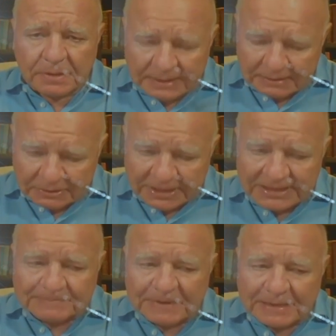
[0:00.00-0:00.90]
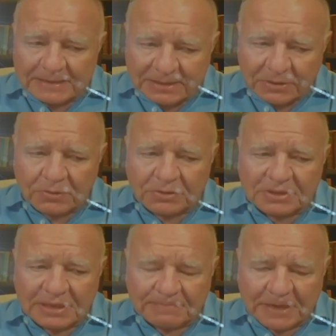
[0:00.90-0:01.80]
He, Greenspan
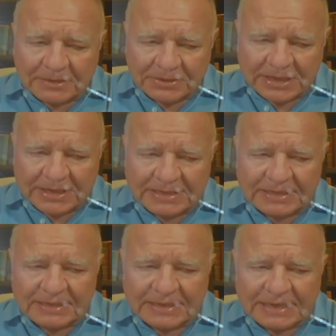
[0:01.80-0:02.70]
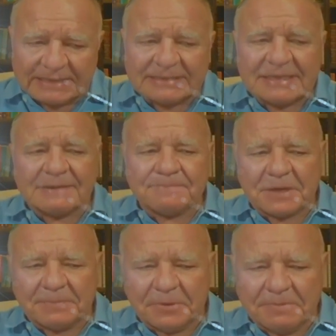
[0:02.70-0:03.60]
thought that by creating a
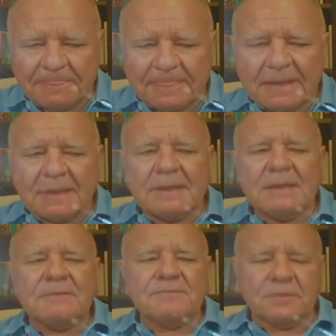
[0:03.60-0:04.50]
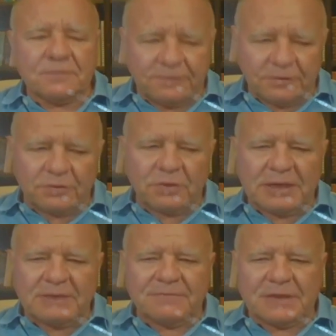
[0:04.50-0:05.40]
NASDAQ bubble, it would fuel
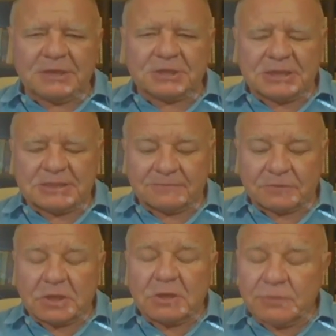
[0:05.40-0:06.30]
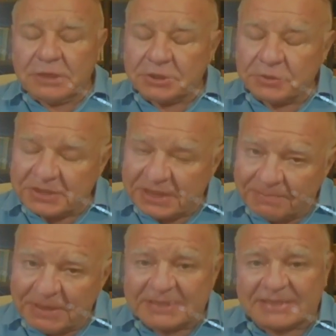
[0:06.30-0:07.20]
innovation and so forth, which to
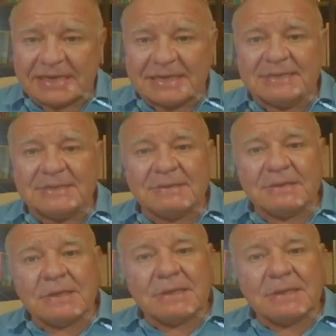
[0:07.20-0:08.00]
some extent